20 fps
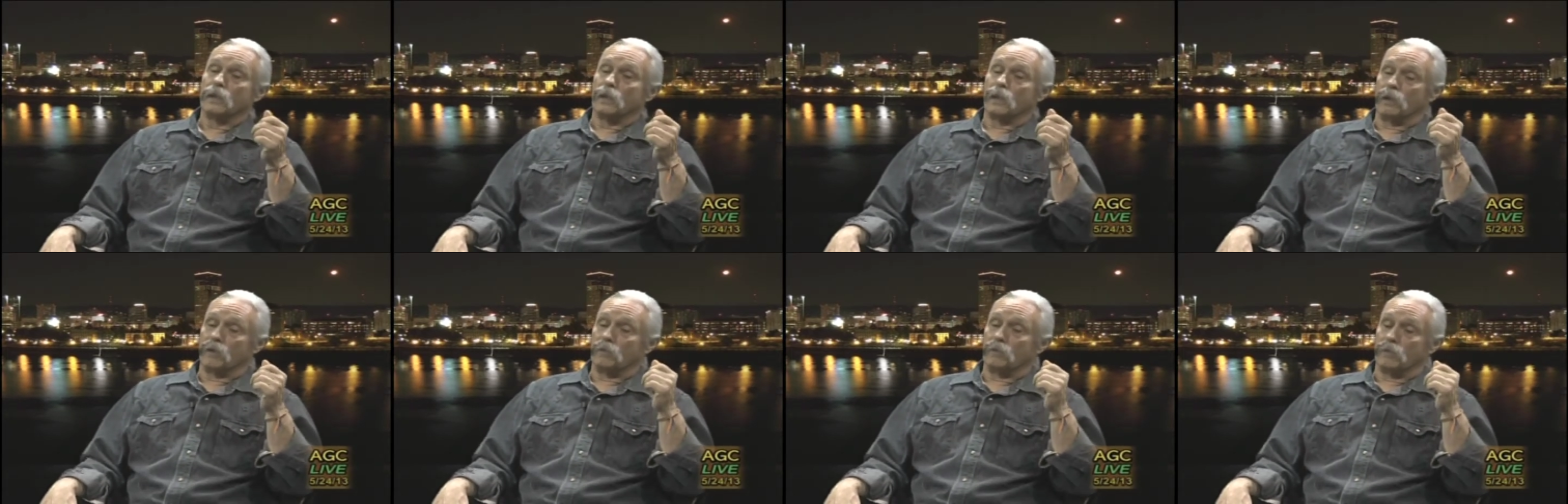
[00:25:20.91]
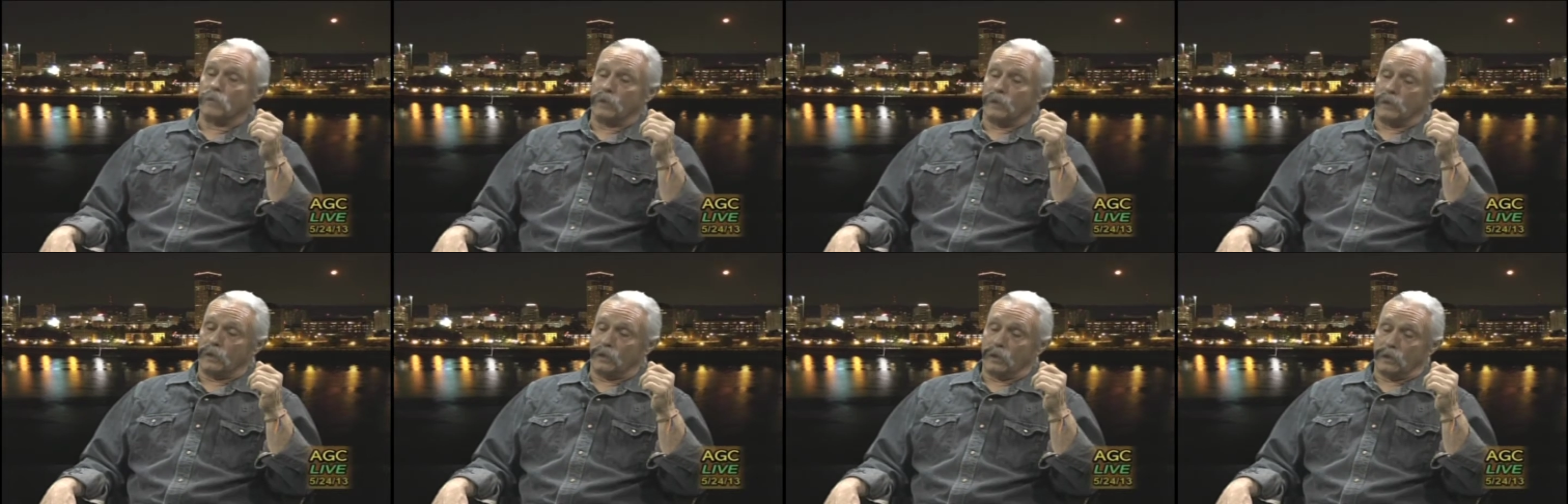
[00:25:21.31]
of
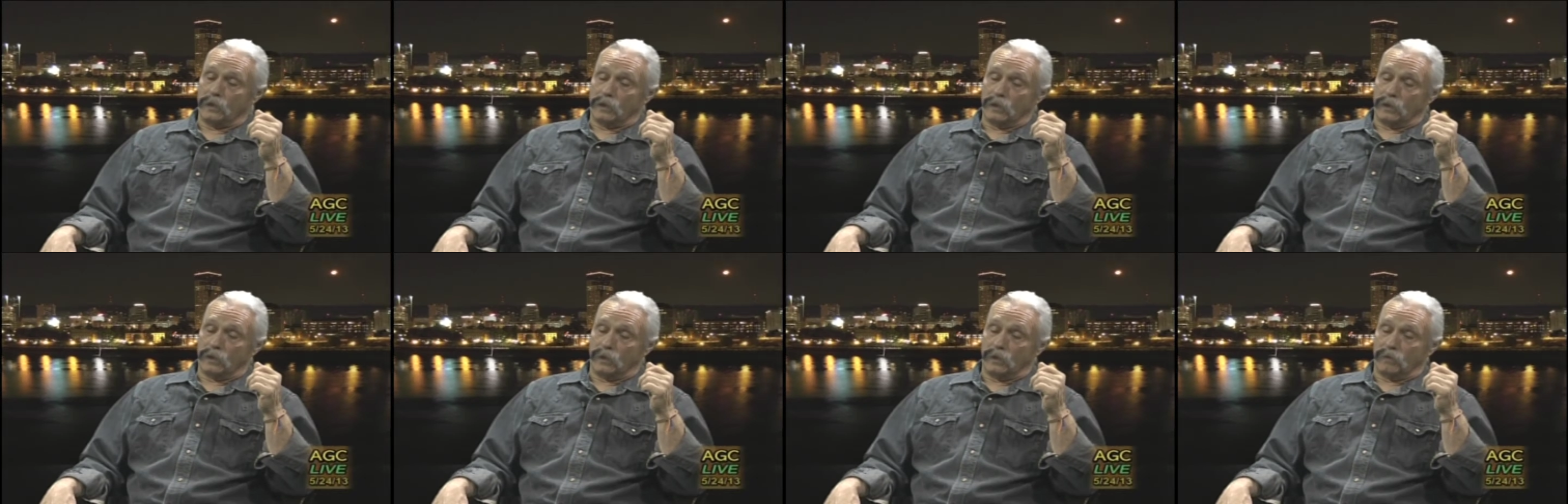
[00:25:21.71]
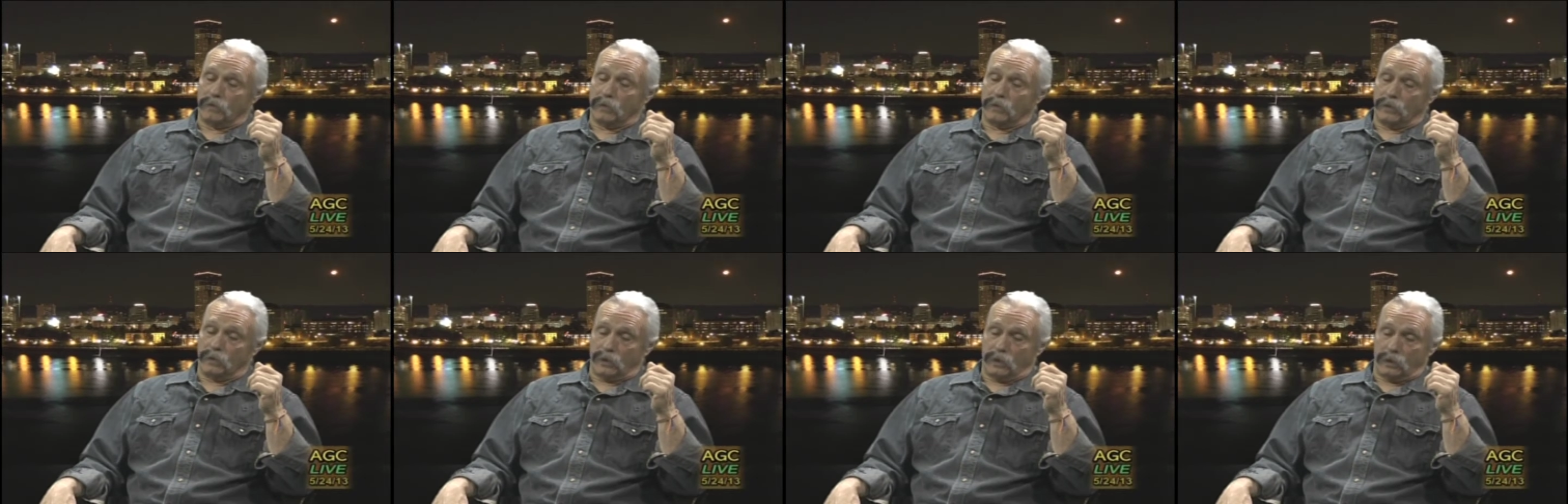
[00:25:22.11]
the
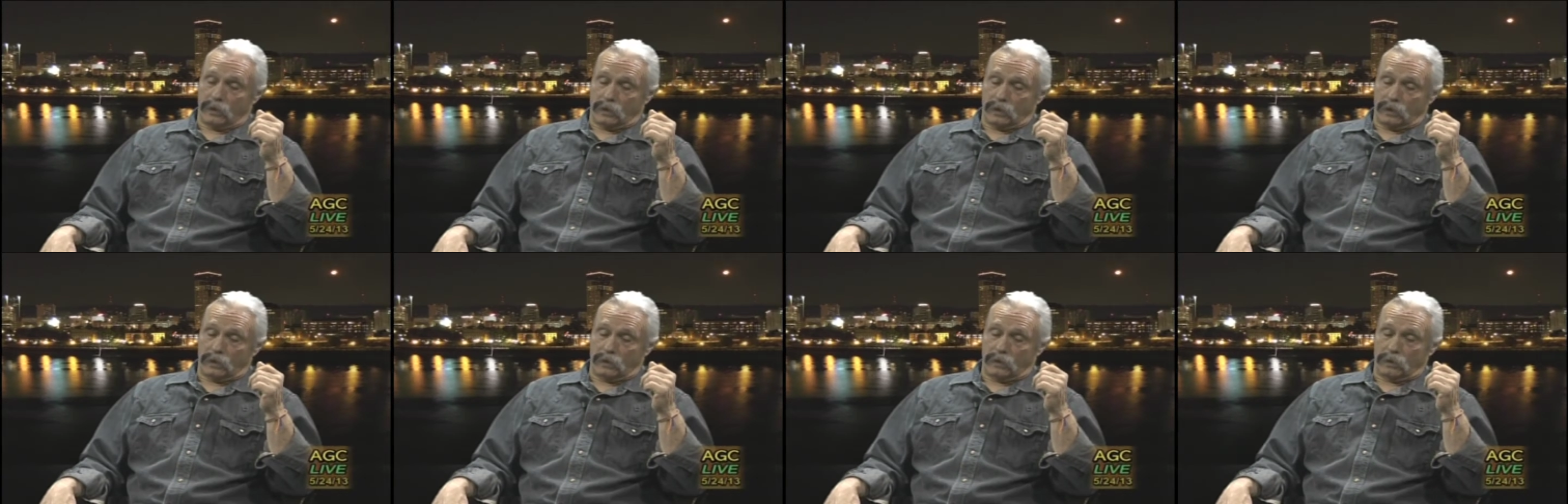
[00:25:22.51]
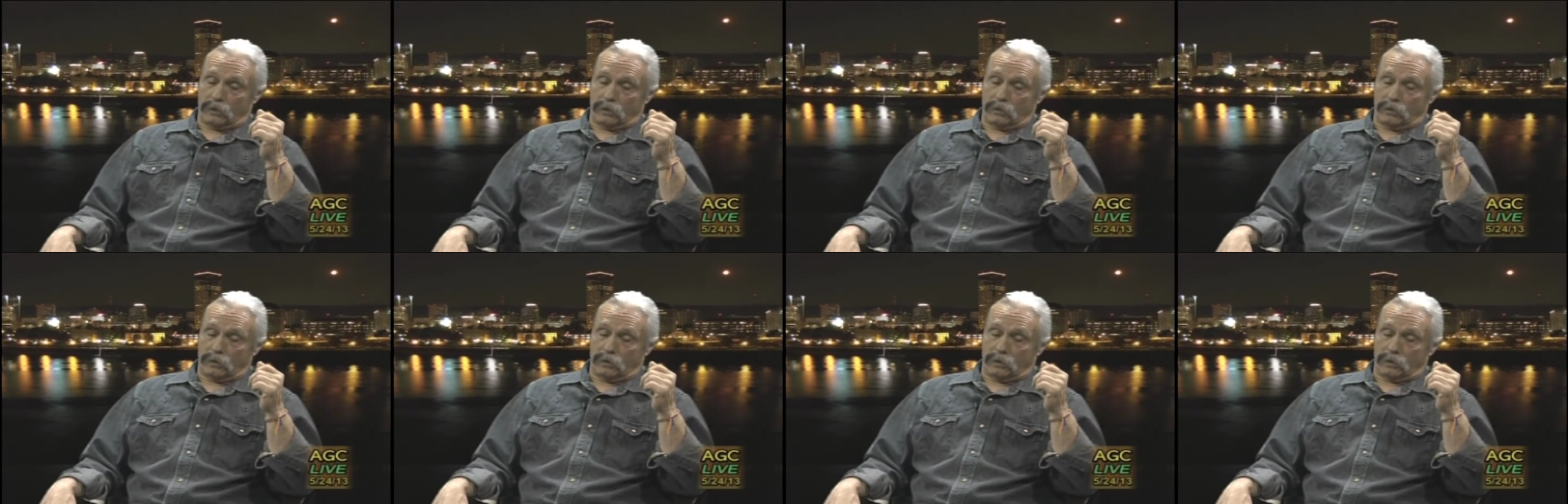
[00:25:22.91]
of the uh,